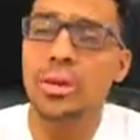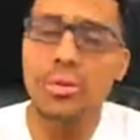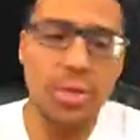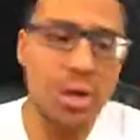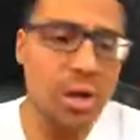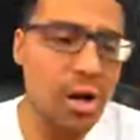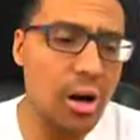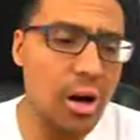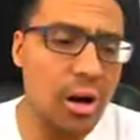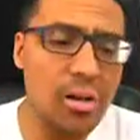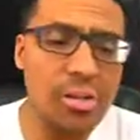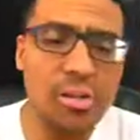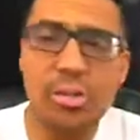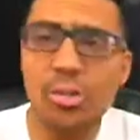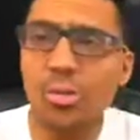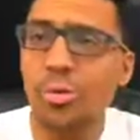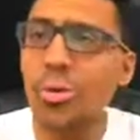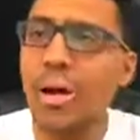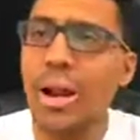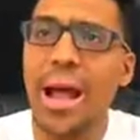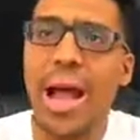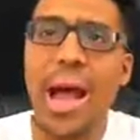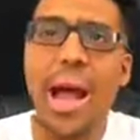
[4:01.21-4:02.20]
Regardless
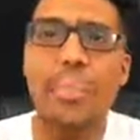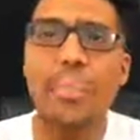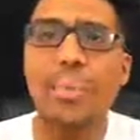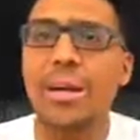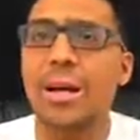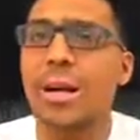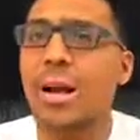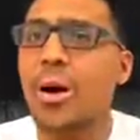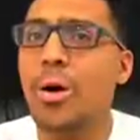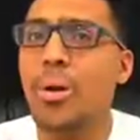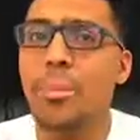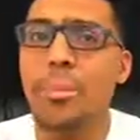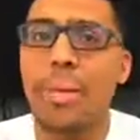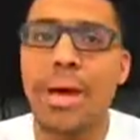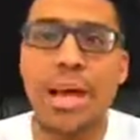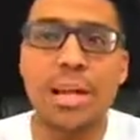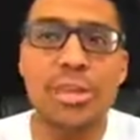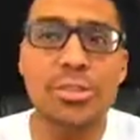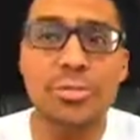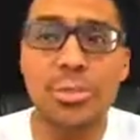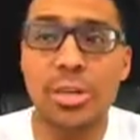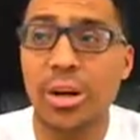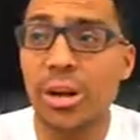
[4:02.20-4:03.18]
of what happened in our
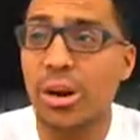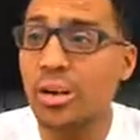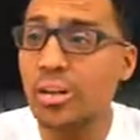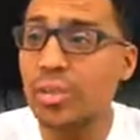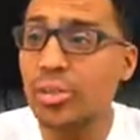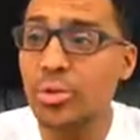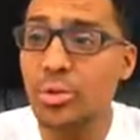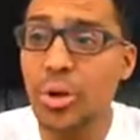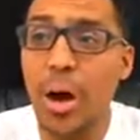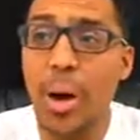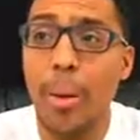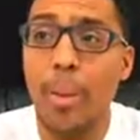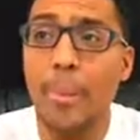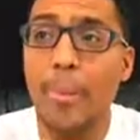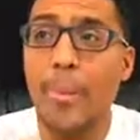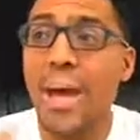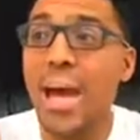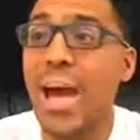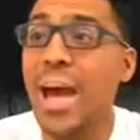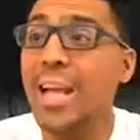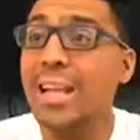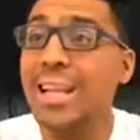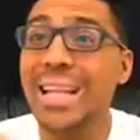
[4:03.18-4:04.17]
past, regardless of how
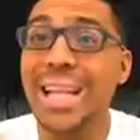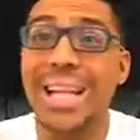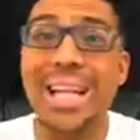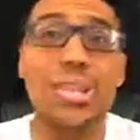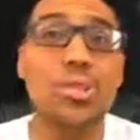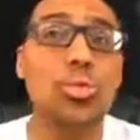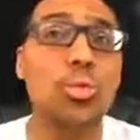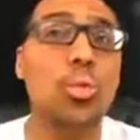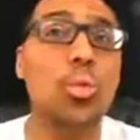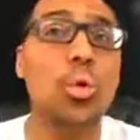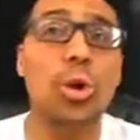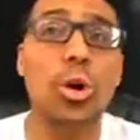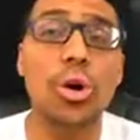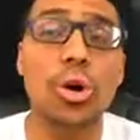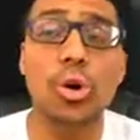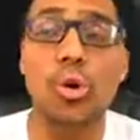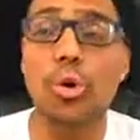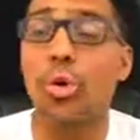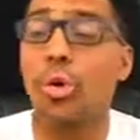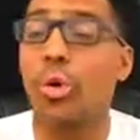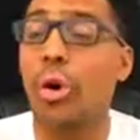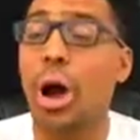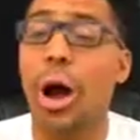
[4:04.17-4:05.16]
bad things
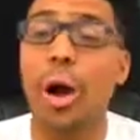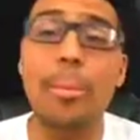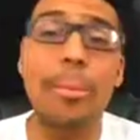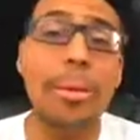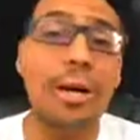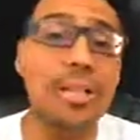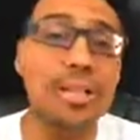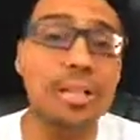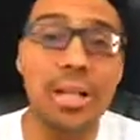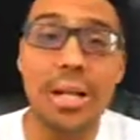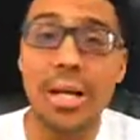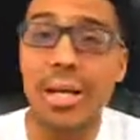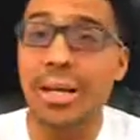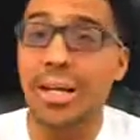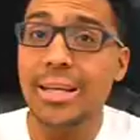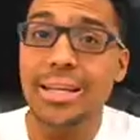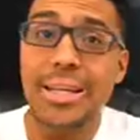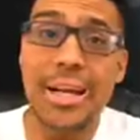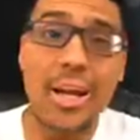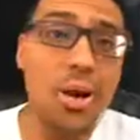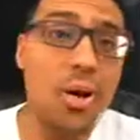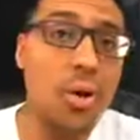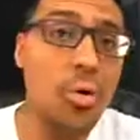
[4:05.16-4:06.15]
were or how much,
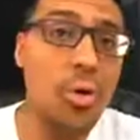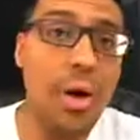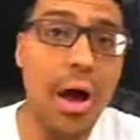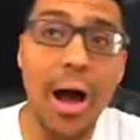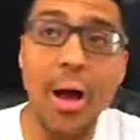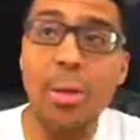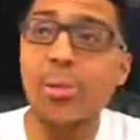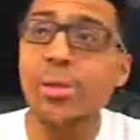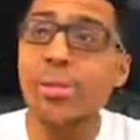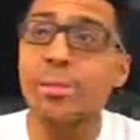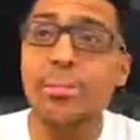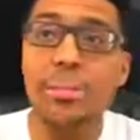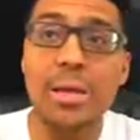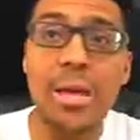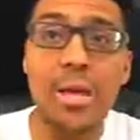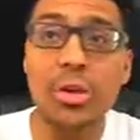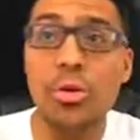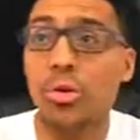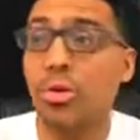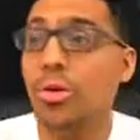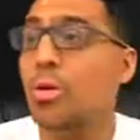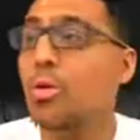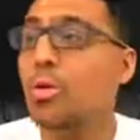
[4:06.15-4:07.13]
you know, I was
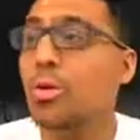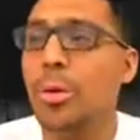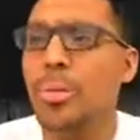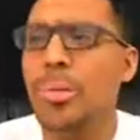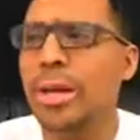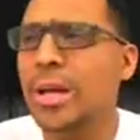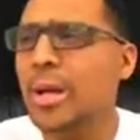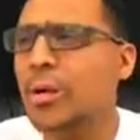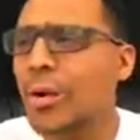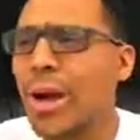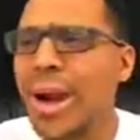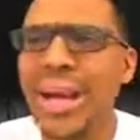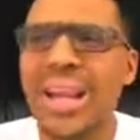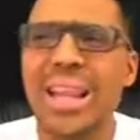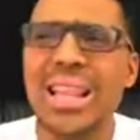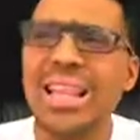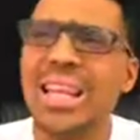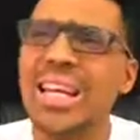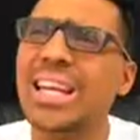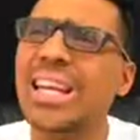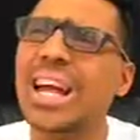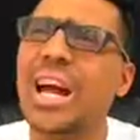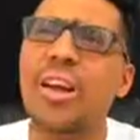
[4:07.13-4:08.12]
mean or you were mean or
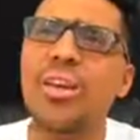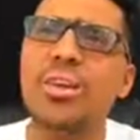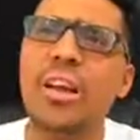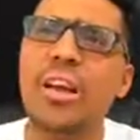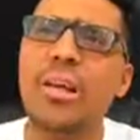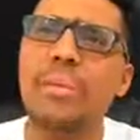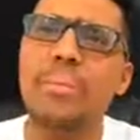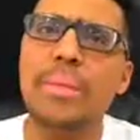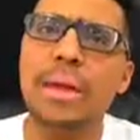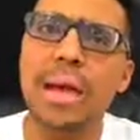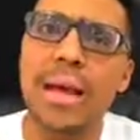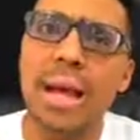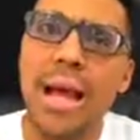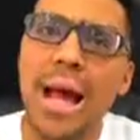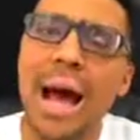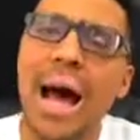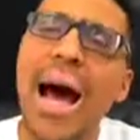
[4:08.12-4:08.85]
anything that could have been,